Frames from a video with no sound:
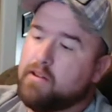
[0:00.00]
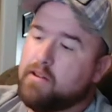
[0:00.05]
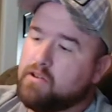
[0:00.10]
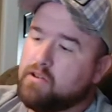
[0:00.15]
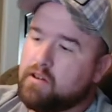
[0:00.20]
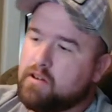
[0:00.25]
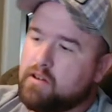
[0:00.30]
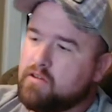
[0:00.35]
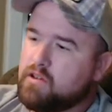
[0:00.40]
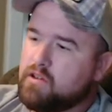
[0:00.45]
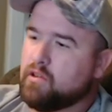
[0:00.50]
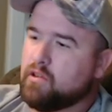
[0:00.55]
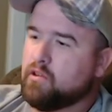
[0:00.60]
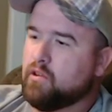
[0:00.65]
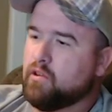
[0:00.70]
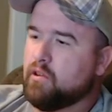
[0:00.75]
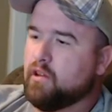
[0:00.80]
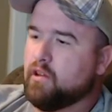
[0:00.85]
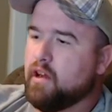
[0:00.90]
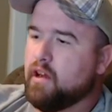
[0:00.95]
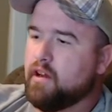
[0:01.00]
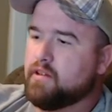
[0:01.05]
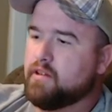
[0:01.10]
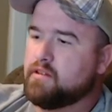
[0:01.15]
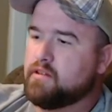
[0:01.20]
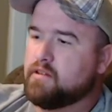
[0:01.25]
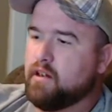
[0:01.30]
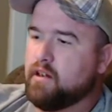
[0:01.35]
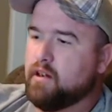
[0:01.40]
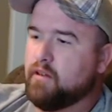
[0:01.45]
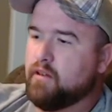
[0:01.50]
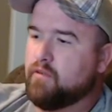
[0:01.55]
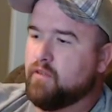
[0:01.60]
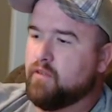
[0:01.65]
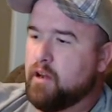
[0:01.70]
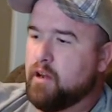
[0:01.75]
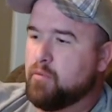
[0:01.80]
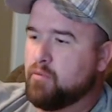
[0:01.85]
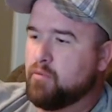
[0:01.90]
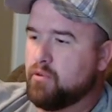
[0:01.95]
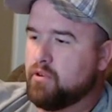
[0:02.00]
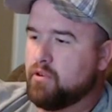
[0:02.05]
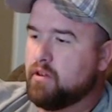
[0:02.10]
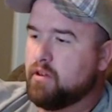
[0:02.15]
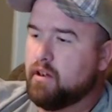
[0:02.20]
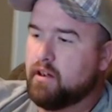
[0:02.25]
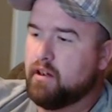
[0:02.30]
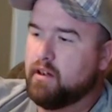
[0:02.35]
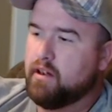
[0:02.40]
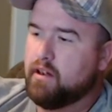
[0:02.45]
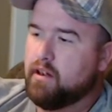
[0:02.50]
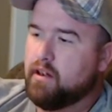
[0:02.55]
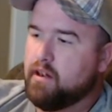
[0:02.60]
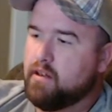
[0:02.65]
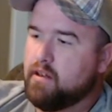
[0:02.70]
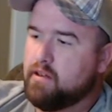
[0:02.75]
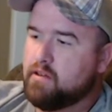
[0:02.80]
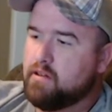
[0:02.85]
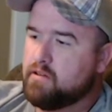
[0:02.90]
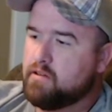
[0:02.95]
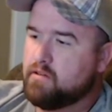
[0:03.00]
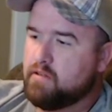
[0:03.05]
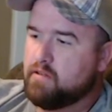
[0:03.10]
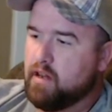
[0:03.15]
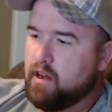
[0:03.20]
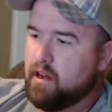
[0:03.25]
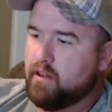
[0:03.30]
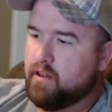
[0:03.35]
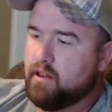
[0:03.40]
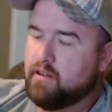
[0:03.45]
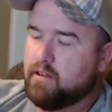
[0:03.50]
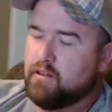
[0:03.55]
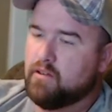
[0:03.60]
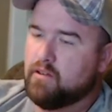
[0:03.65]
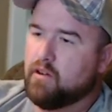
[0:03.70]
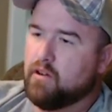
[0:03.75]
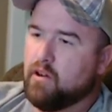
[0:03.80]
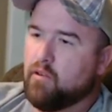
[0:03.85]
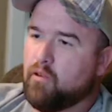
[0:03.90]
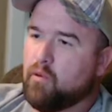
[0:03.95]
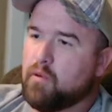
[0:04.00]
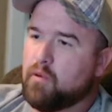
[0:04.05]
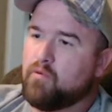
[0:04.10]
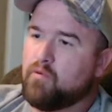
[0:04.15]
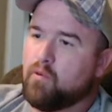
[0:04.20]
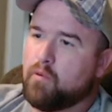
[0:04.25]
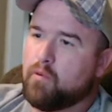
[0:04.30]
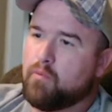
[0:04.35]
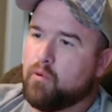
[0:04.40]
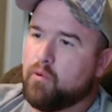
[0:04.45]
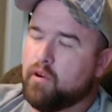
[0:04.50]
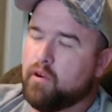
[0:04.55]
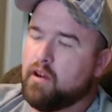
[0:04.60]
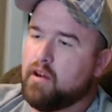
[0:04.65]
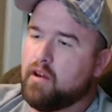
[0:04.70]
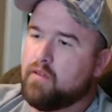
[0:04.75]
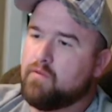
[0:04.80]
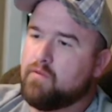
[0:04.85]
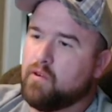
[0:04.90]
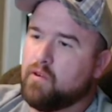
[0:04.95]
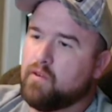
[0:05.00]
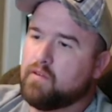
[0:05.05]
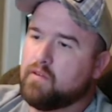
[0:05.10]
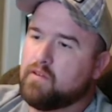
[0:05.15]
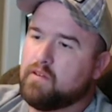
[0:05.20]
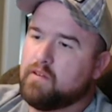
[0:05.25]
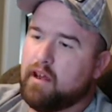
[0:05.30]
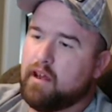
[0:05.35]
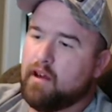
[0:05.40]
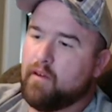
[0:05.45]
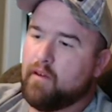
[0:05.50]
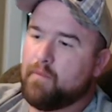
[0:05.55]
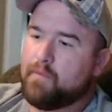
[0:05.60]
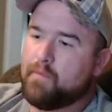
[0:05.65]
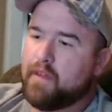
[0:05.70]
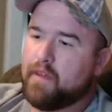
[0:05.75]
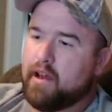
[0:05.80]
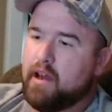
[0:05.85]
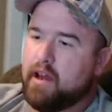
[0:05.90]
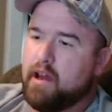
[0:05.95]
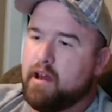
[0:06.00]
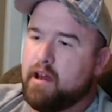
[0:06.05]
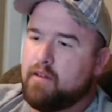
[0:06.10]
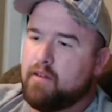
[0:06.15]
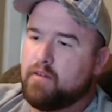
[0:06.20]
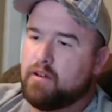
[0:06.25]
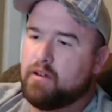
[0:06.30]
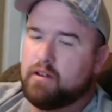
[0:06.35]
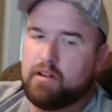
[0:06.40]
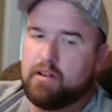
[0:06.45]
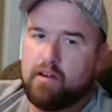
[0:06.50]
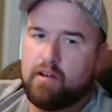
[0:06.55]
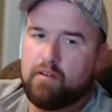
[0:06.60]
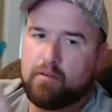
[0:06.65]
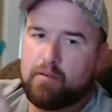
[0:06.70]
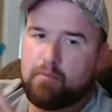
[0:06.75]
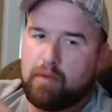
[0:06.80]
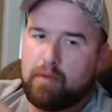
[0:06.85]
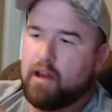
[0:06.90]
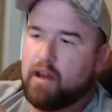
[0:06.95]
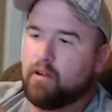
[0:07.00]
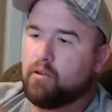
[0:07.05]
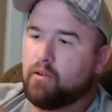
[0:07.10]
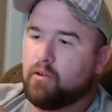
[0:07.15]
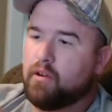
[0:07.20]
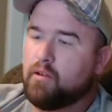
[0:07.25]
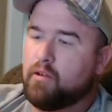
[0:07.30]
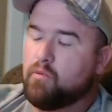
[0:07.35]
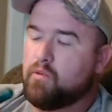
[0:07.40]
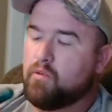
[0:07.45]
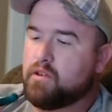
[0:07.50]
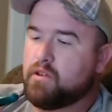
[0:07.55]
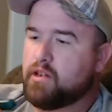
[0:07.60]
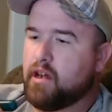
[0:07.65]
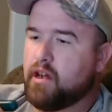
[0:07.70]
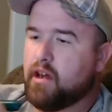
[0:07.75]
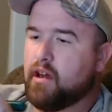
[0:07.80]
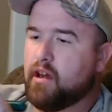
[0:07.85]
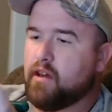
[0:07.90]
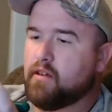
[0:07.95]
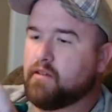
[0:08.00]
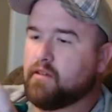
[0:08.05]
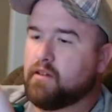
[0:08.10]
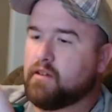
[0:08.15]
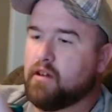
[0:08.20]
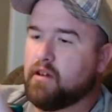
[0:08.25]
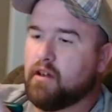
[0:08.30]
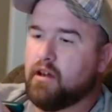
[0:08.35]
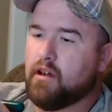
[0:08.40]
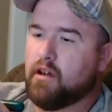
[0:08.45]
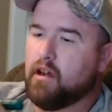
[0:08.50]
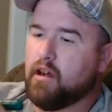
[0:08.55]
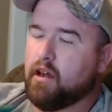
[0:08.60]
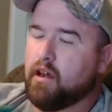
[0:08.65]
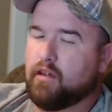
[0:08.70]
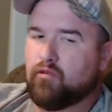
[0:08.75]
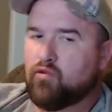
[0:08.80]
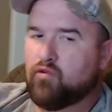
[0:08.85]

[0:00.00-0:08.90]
So it gives you a little less vapor, and then dial that dude all the way at 4.8 volts. Now, they have another battery which has a